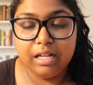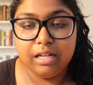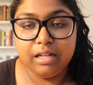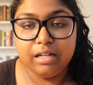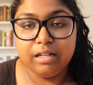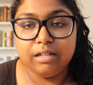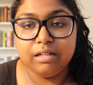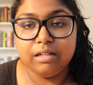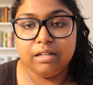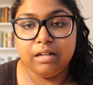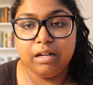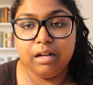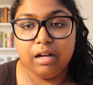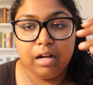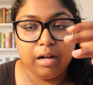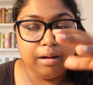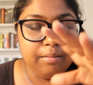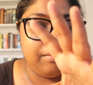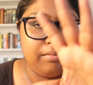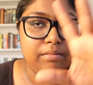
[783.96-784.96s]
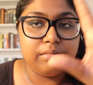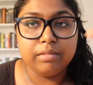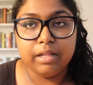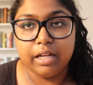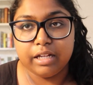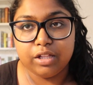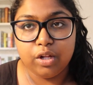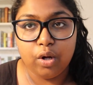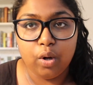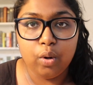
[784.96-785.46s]
in
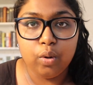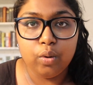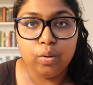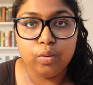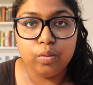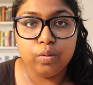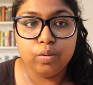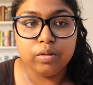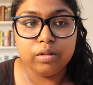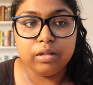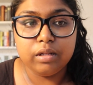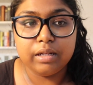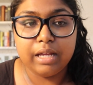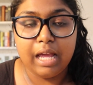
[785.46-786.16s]
like the whole